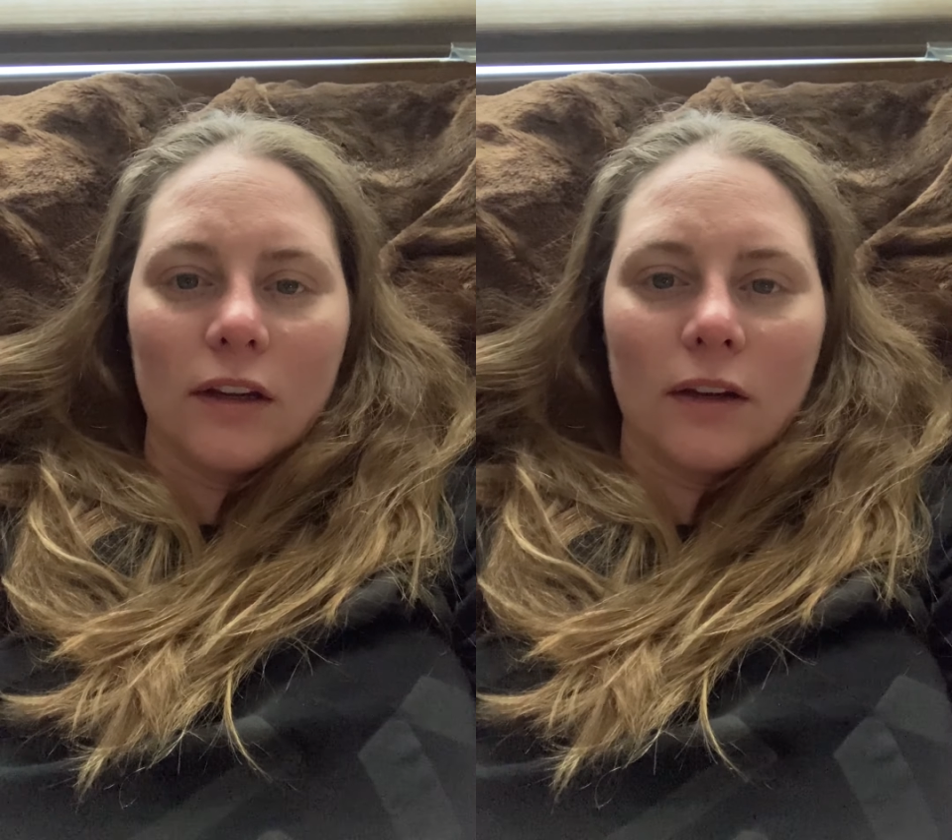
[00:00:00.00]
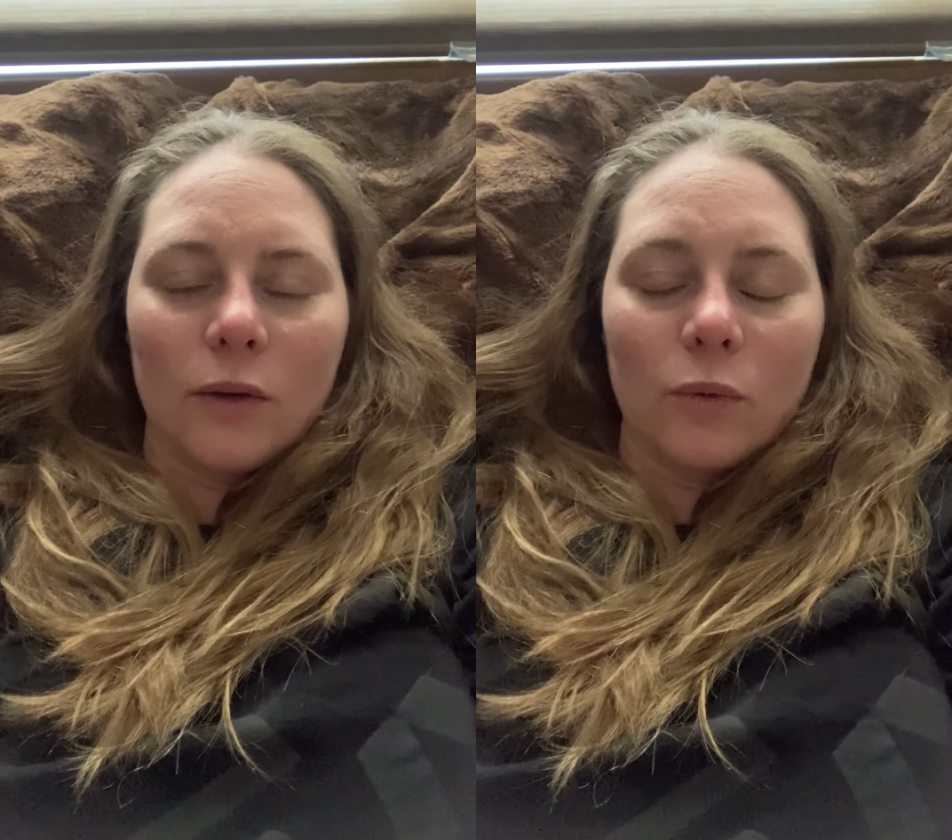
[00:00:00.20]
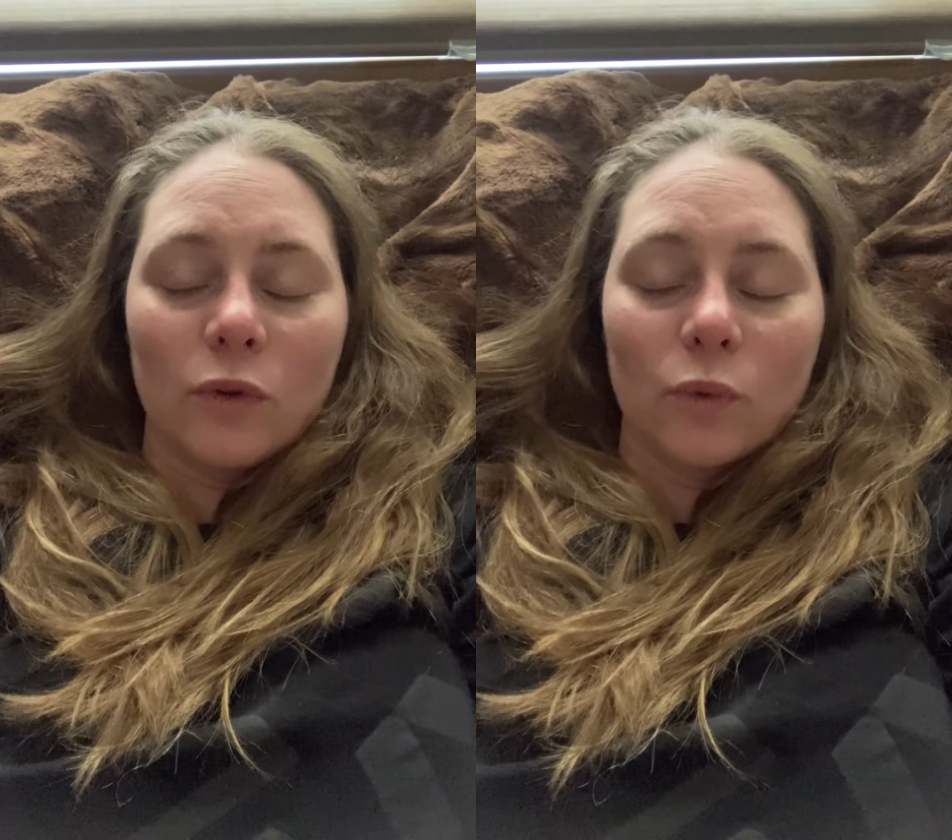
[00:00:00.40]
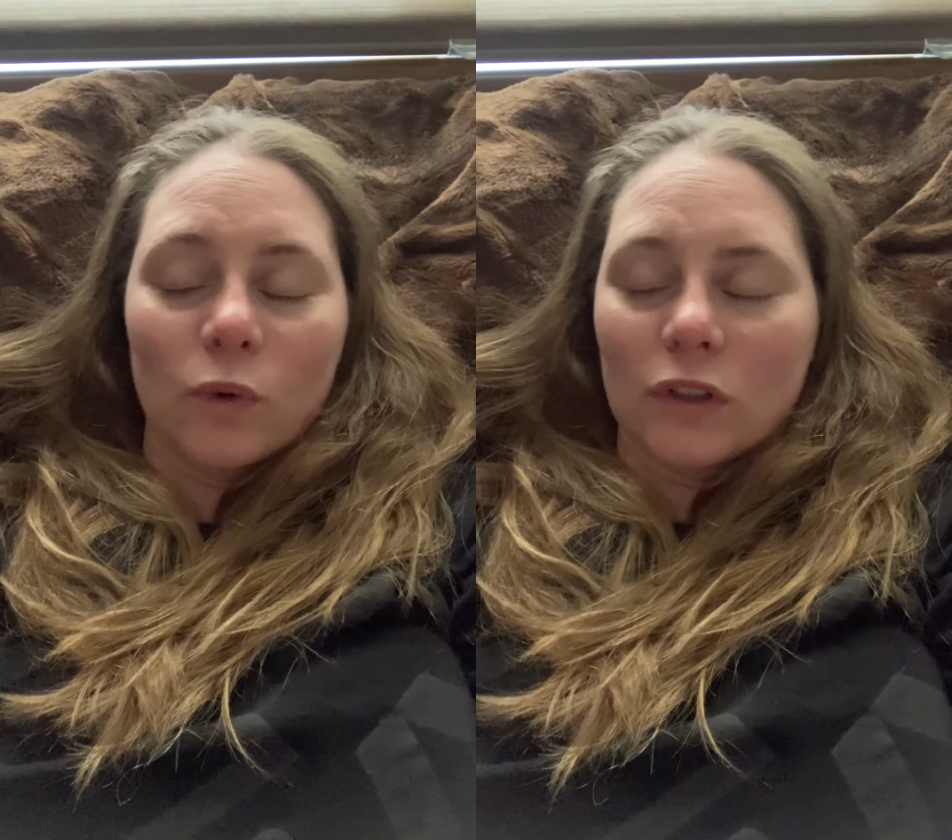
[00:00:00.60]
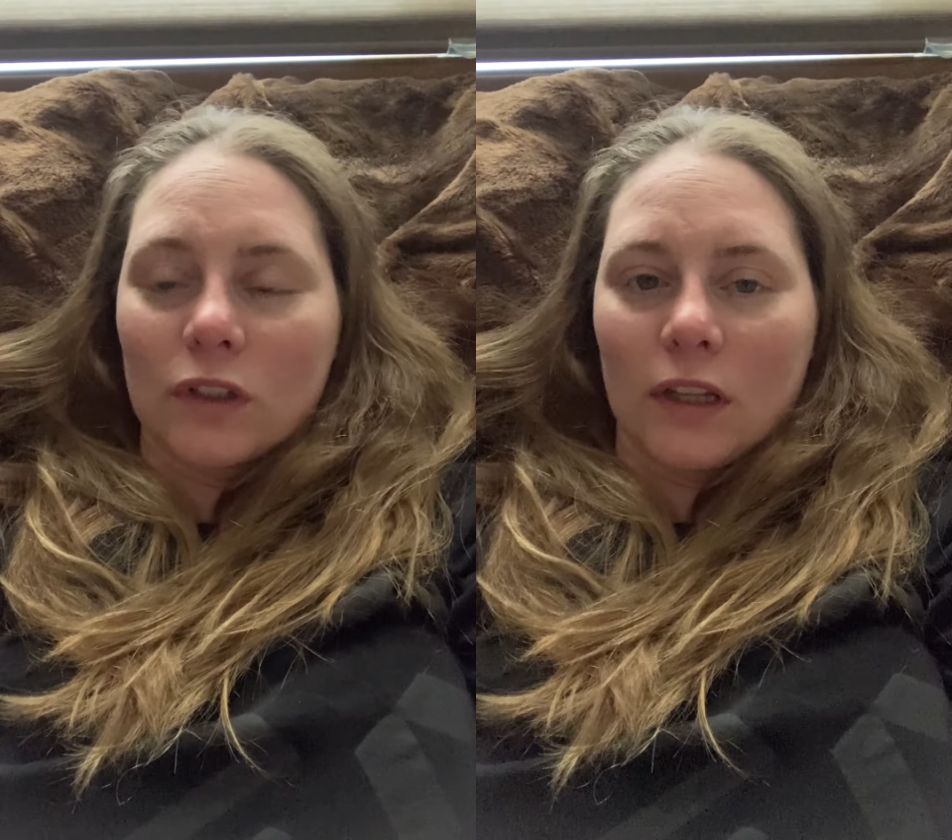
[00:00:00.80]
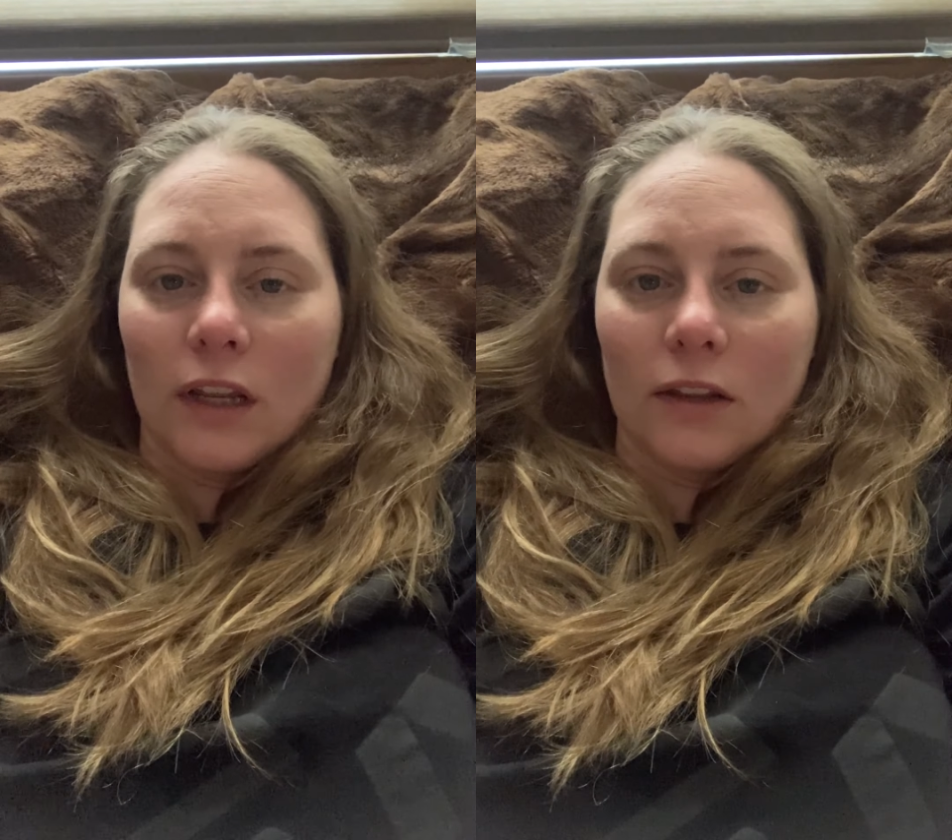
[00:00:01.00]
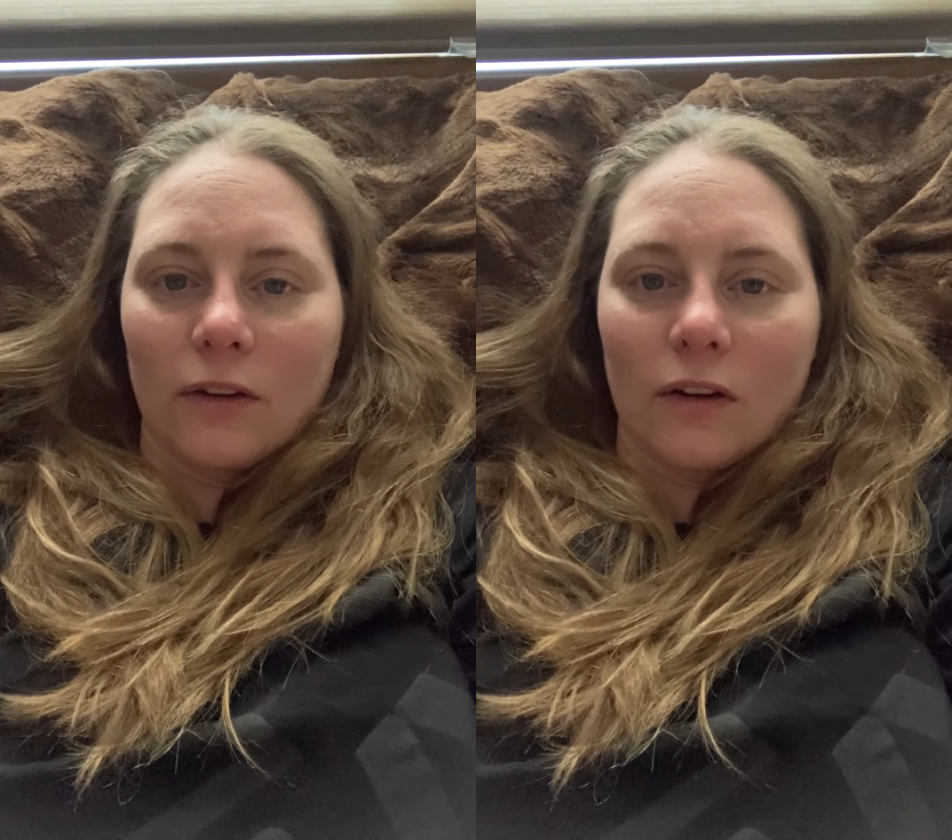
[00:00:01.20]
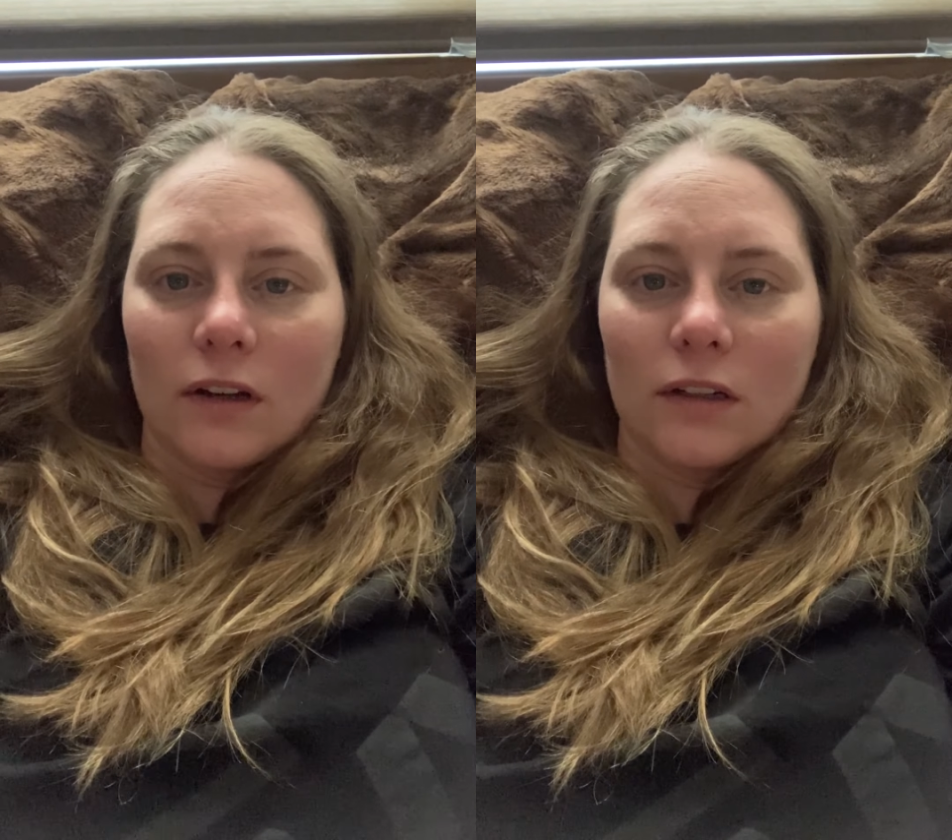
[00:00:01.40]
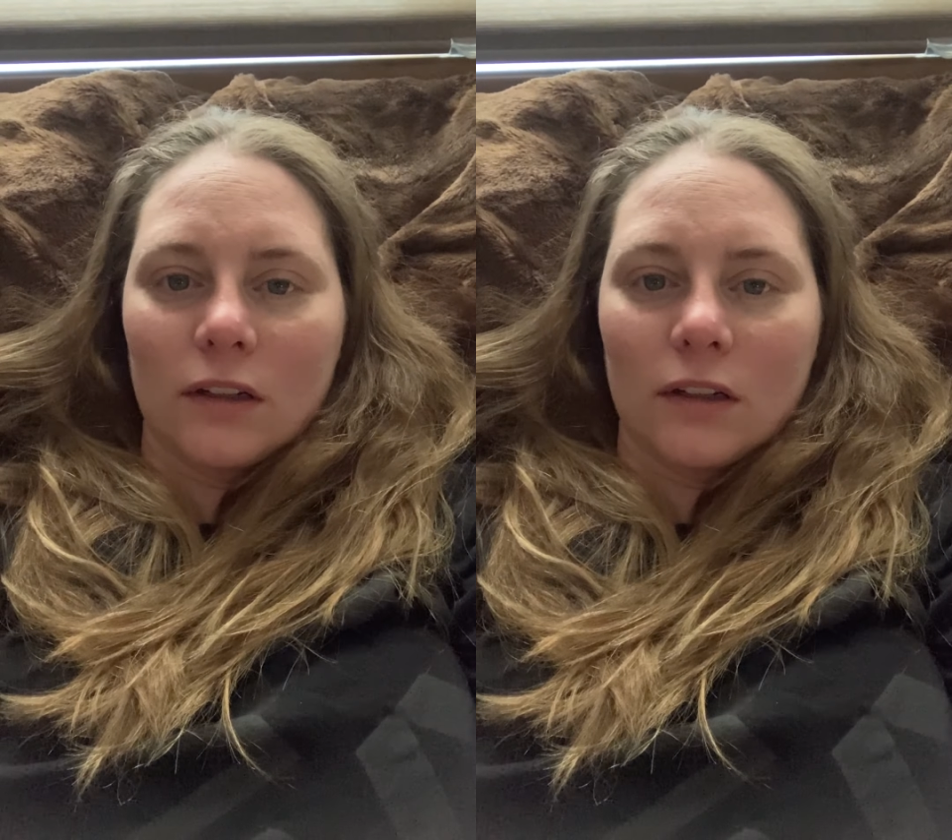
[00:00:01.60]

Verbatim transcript: and it was worse than they thought.